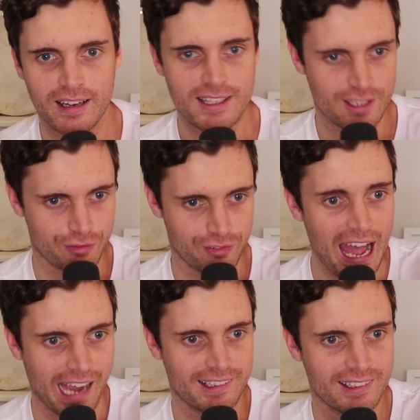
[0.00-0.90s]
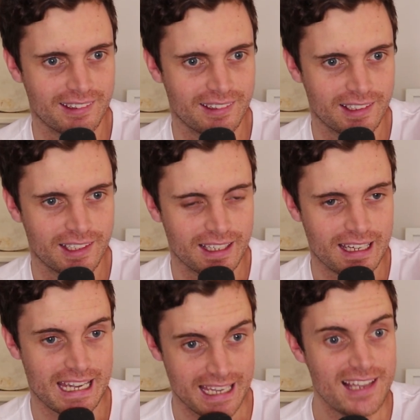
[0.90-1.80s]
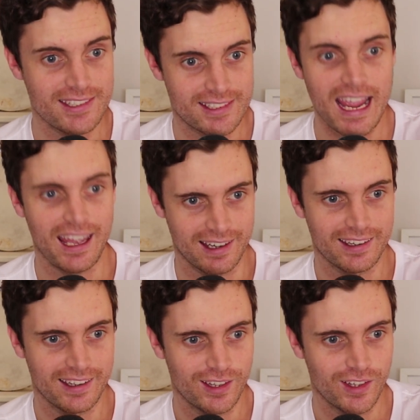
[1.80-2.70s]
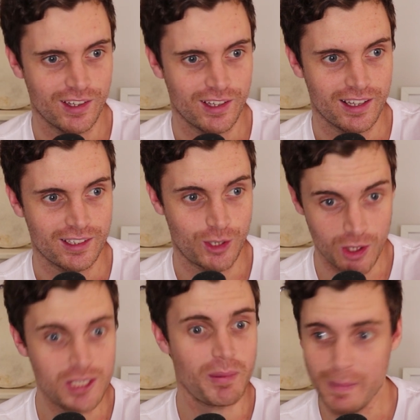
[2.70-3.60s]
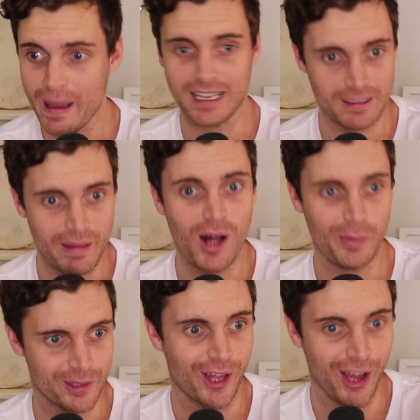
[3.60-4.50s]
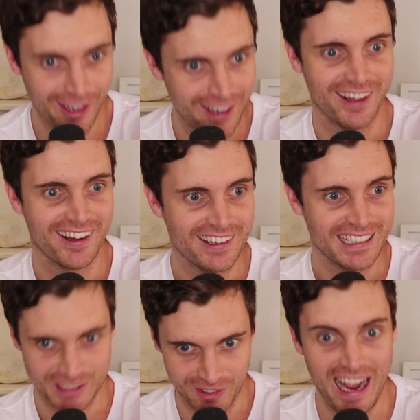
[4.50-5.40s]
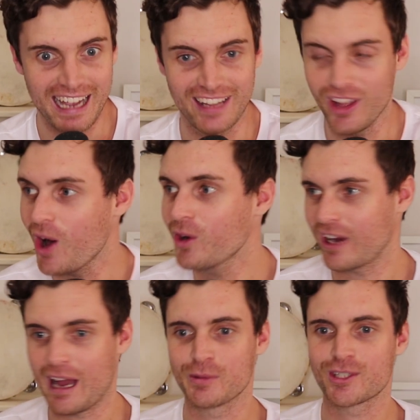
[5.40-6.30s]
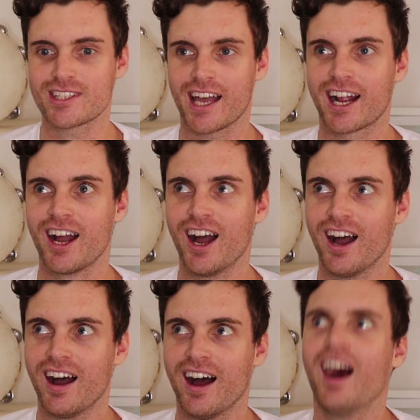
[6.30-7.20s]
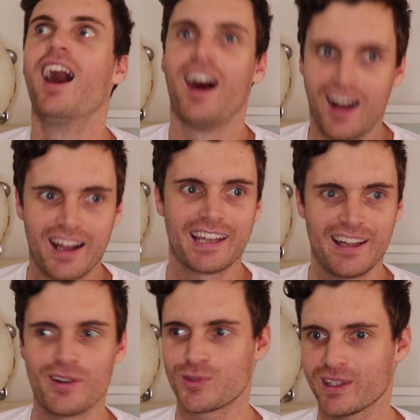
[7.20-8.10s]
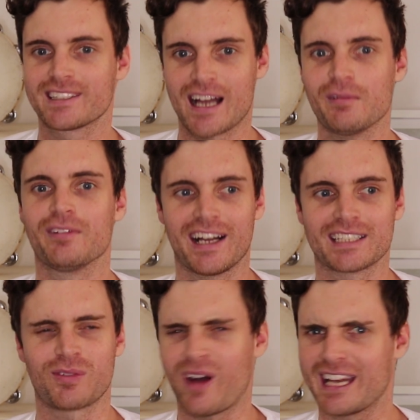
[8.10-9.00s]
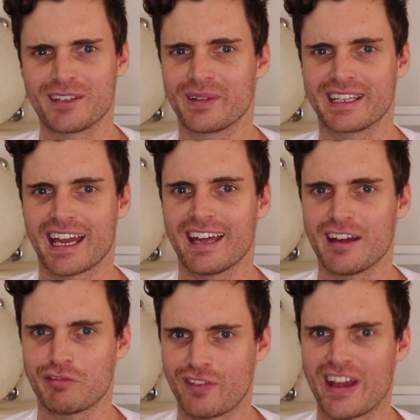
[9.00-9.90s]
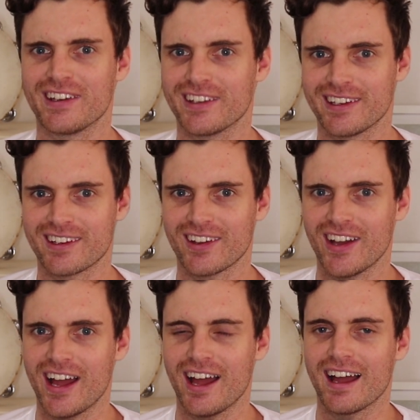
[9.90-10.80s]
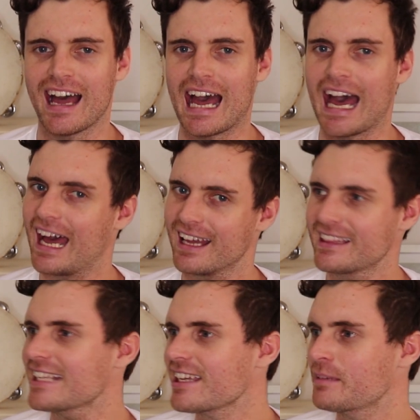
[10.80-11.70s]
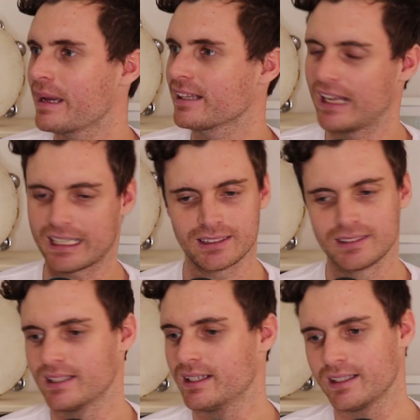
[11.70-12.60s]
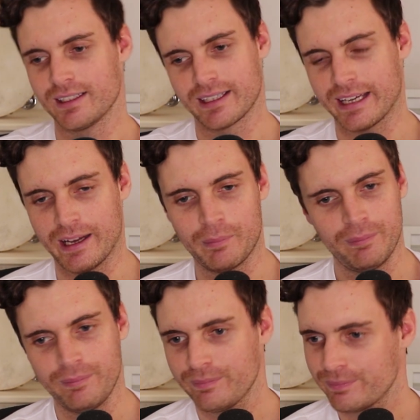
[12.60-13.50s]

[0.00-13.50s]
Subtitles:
It's a fact. He is dead. Good to be back in Melbourne, though. Great. And the whole crowd was just like, oh yeah, that was really dumb of us. Why did we get offended? That's like being like, yep.